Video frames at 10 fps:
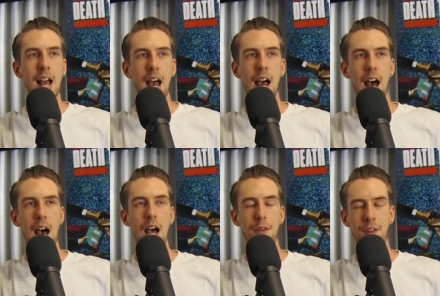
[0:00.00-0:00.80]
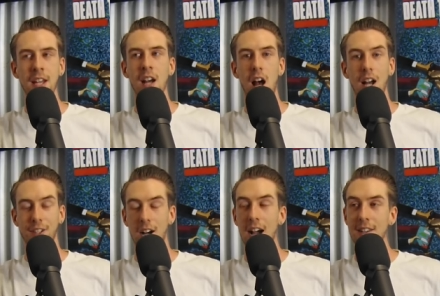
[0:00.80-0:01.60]
Uh, I think, uh,
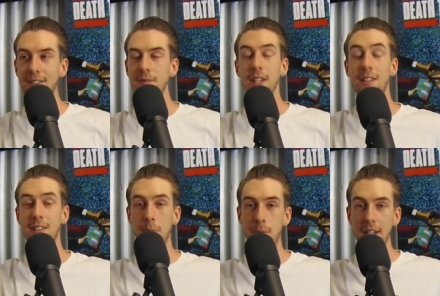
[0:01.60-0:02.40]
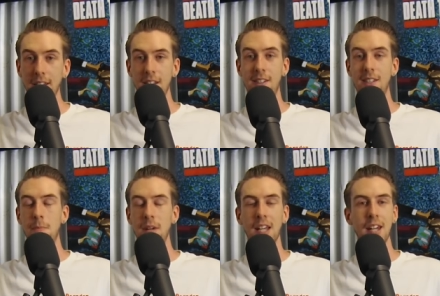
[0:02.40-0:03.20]
guys, this is a big this is a
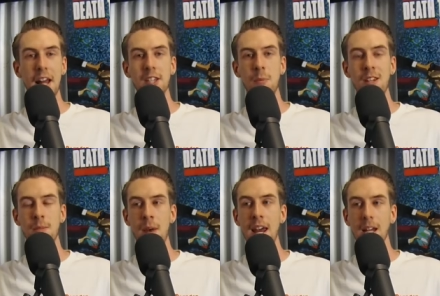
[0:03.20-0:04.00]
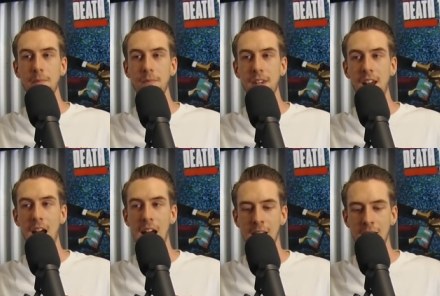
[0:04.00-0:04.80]
big announcement to make,
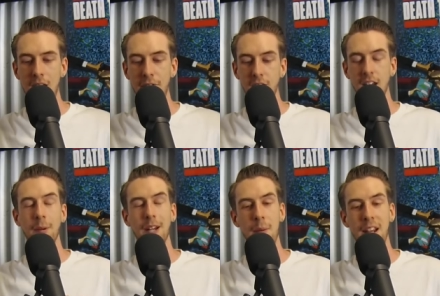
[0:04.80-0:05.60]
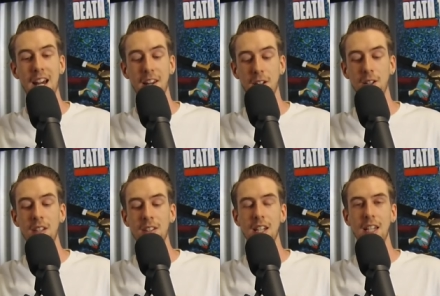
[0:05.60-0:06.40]
and I feel like I'm coming out of the
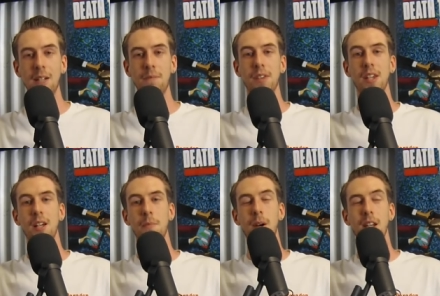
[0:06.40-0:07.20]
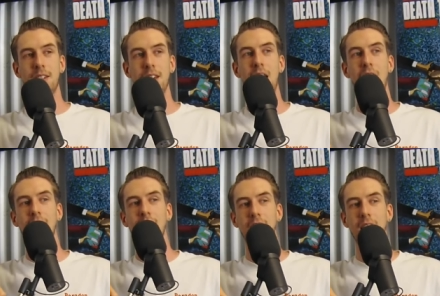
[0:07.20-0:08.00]
closet here, but
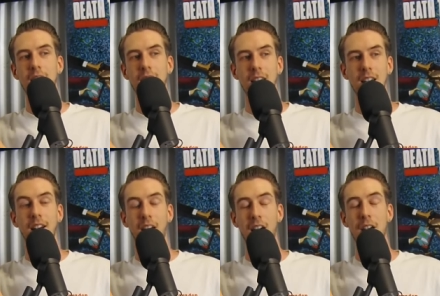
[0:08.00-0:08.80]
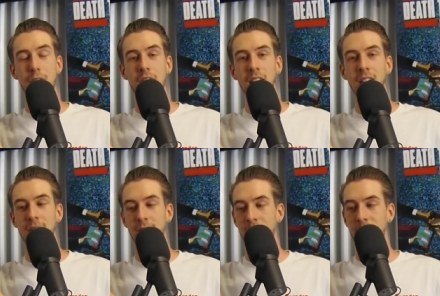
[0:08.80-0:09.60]
uh, I
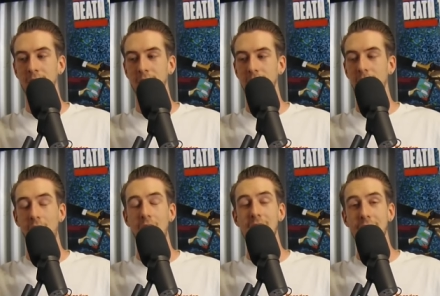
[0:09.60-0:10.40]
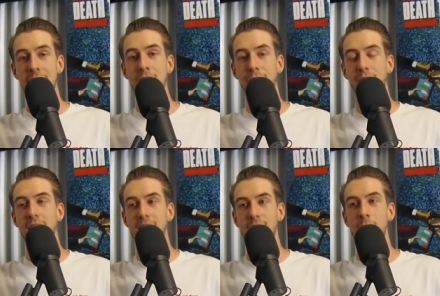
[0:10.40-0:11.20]
think I identify
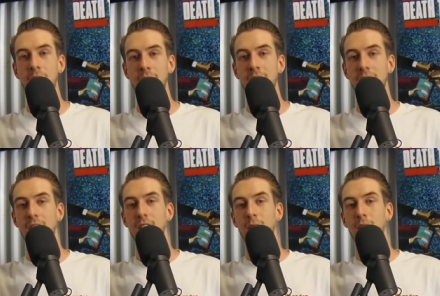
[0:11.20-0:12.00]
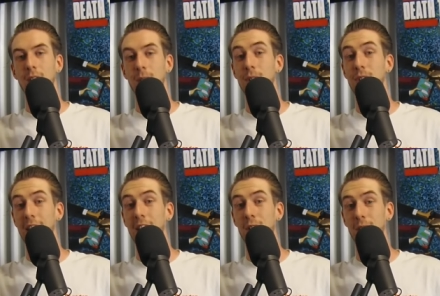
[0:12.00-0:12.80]
as someone who's
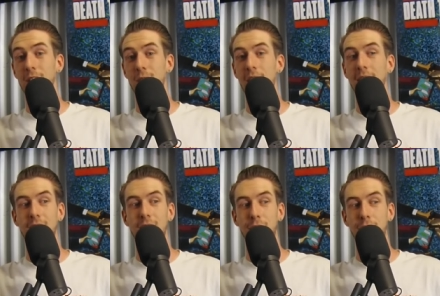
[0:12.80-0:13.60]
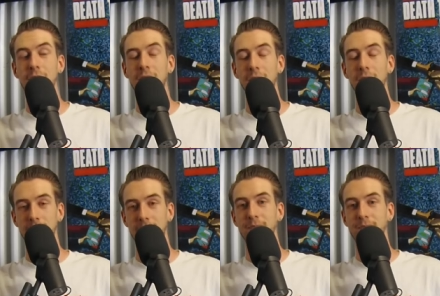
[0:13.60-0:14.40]
sexually attracted to fit girls.